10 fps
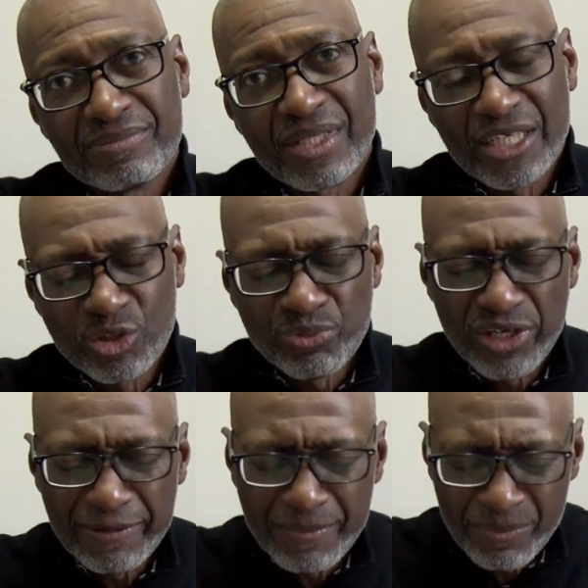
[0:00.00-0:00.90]
Let's pray.
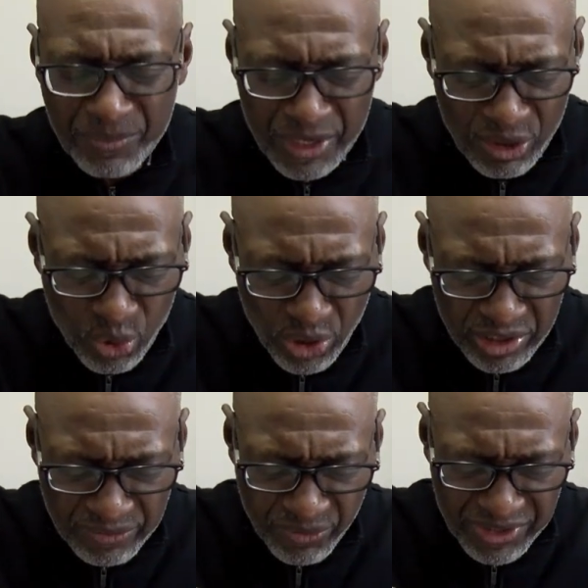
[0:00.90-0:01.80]

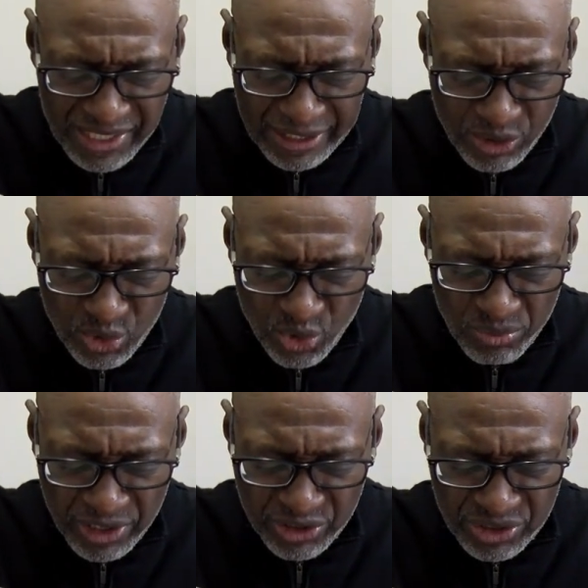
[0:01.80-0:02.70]
Lord, we thank you so
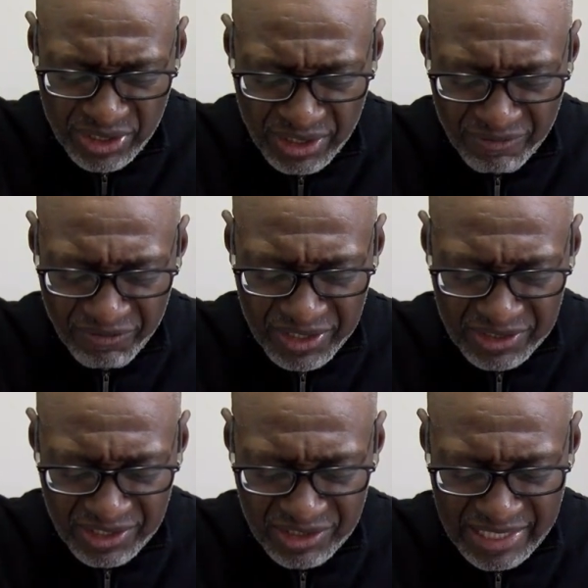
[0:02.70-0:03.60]
much for
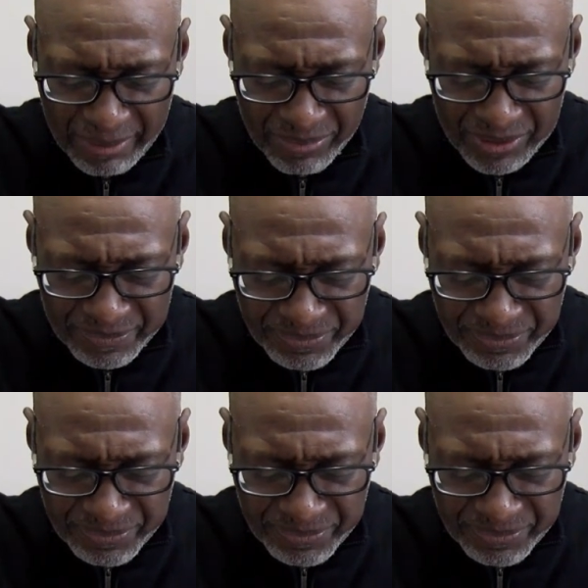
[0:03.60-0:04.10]
this example